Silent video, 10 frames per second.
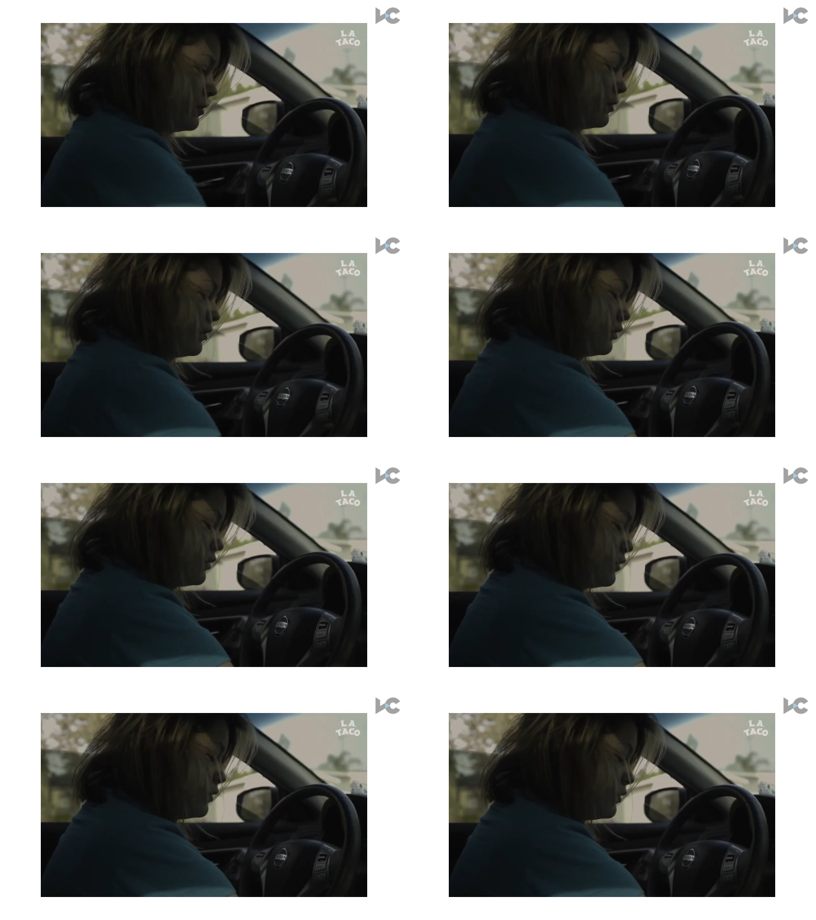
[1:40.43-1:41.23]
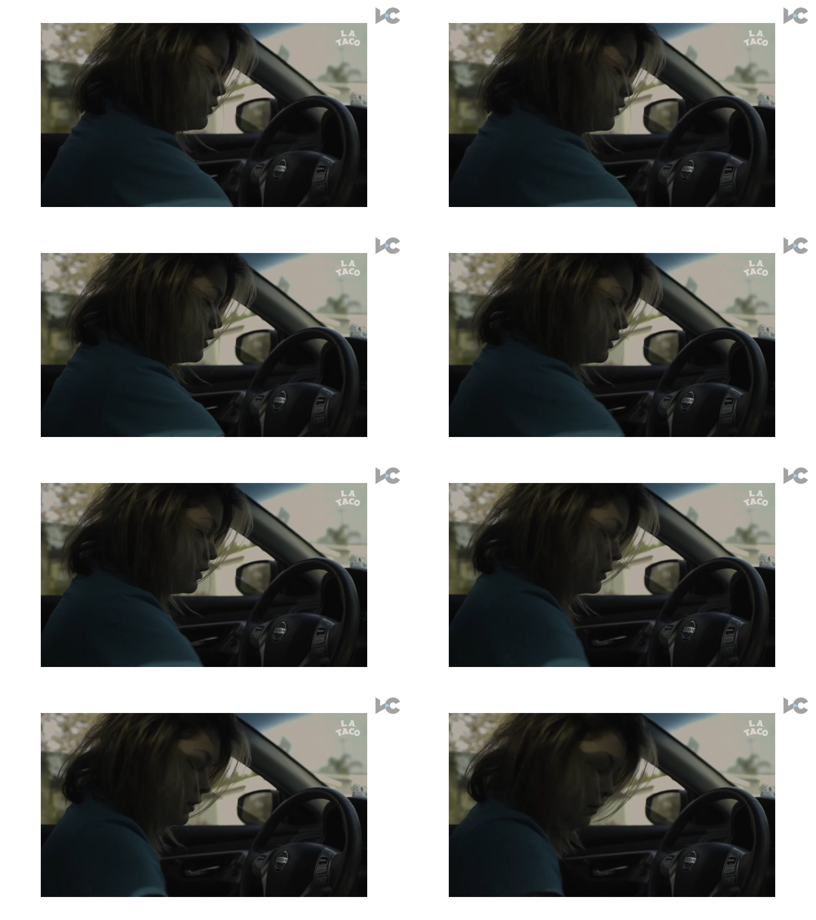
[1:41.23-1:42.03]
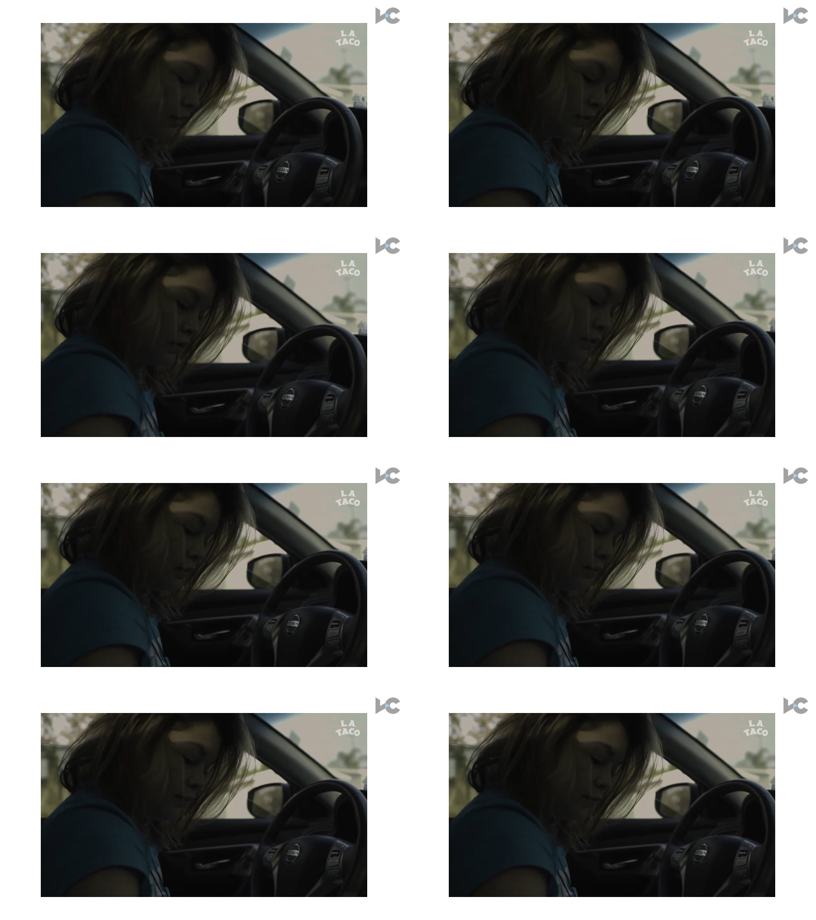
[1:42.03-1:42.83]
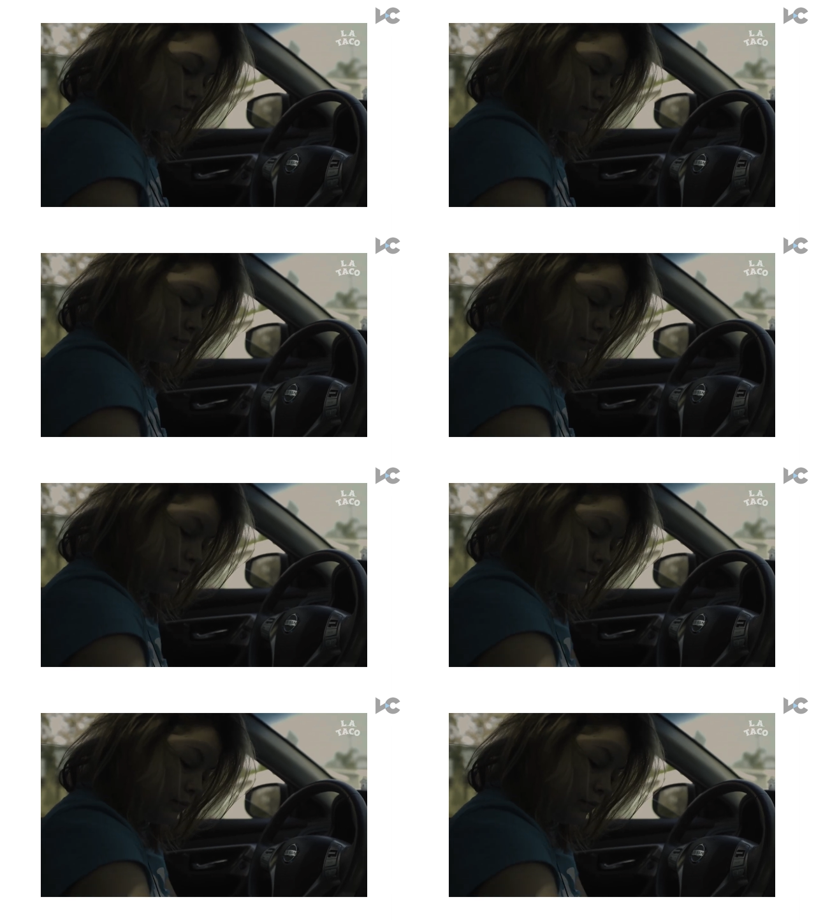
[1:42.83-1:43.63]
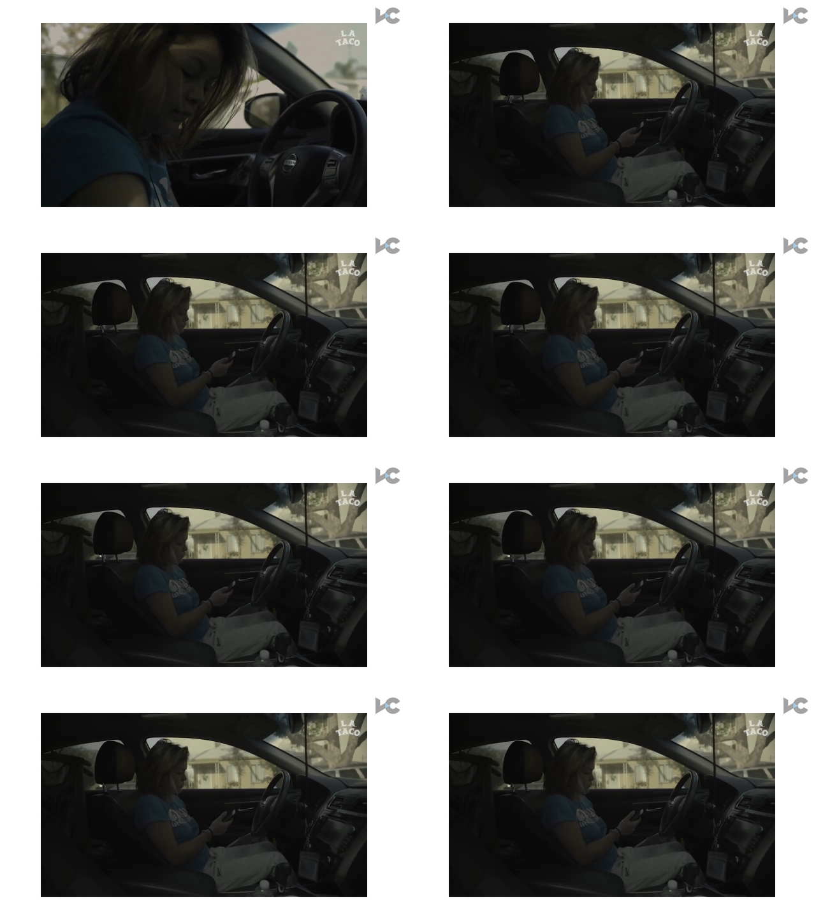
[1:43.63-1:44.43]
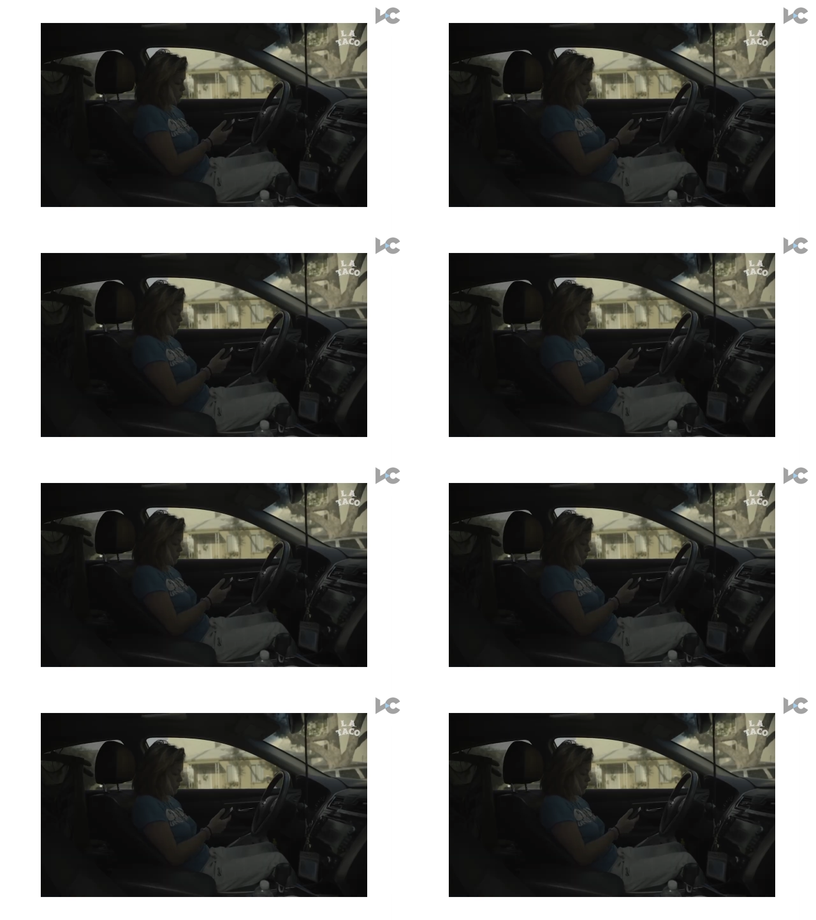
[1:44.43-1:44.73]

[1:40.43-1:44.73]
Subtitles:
[unreadable: no face in view]